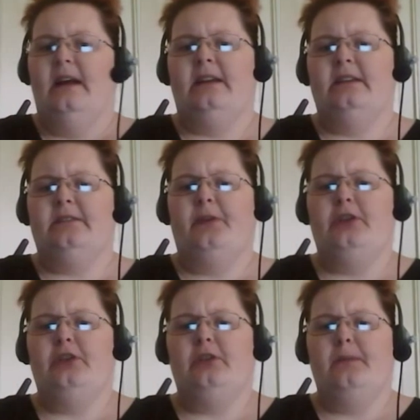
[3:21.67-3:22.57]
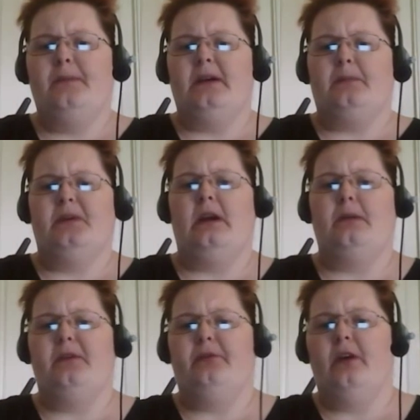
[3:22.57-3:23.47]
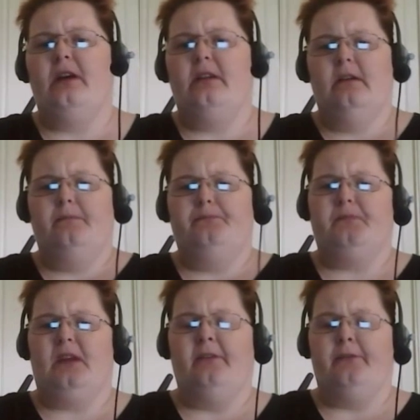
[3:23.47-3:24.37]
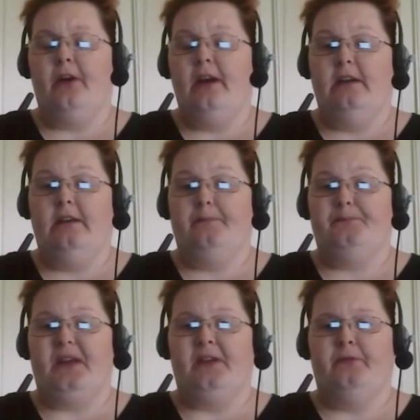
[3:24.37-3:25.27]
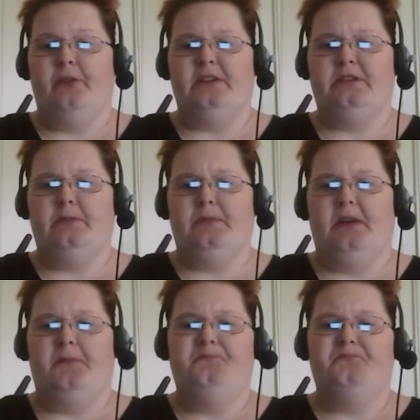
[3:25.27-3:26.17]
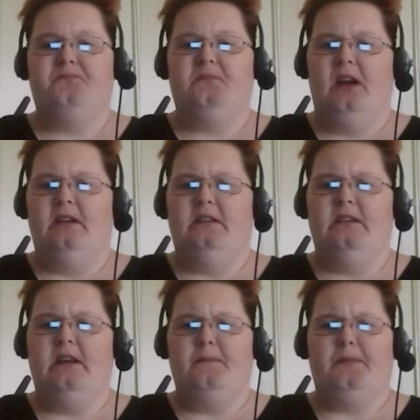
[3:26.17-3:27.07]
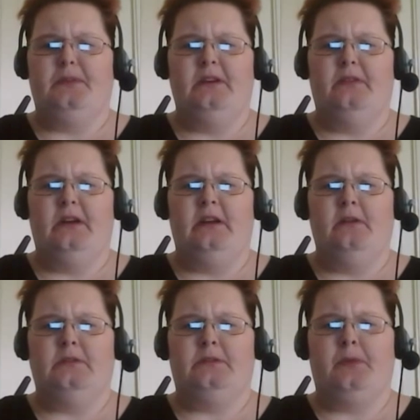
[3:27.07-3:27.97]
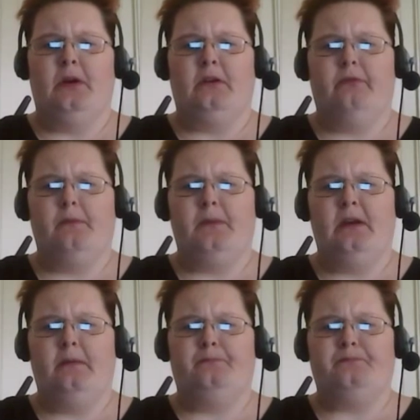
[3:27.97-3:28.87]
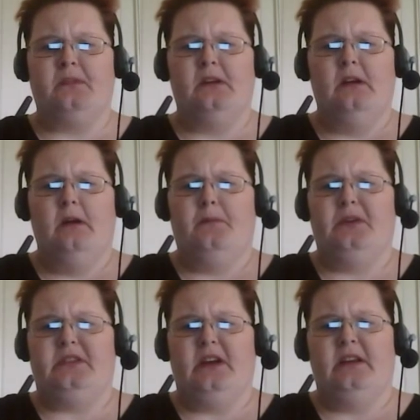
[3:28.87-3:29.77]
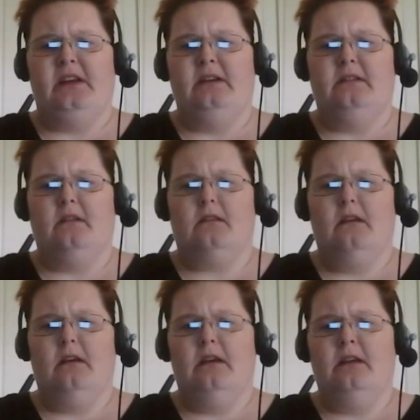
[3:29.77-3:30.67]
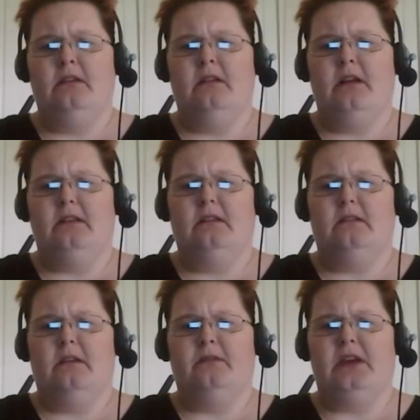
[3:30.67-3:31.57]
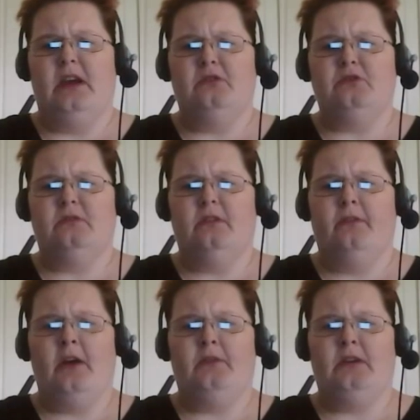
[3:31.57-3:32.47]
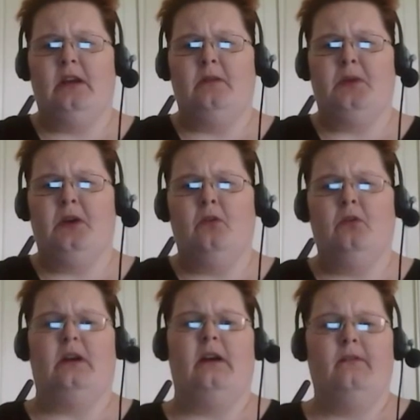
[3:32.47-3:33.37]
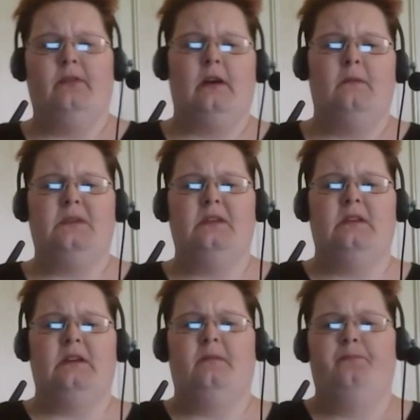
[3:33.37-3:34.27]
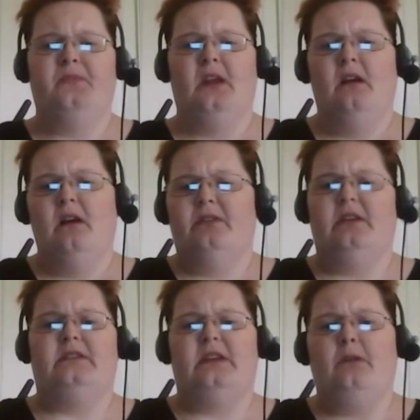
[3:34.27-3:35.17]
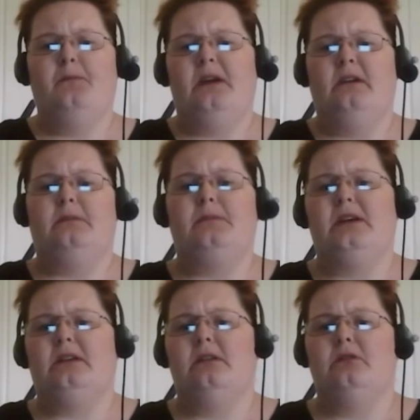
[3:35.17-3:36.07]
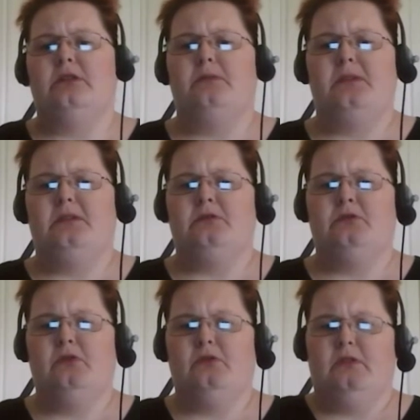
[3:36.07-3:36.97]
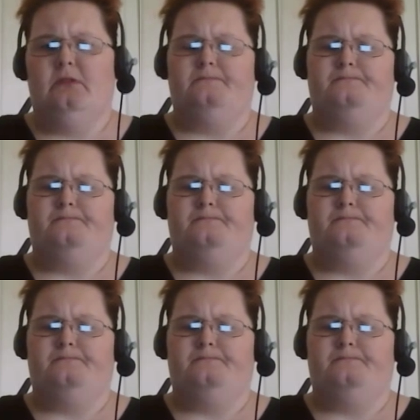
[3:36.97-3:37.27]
And his father Lamech became afraid, afraid, and fled to me, and did not believe that he was sprung from him, but that he is in the likeness of the angels of heaven. And behold, I have come to thee that thou mayest make known to me the truth.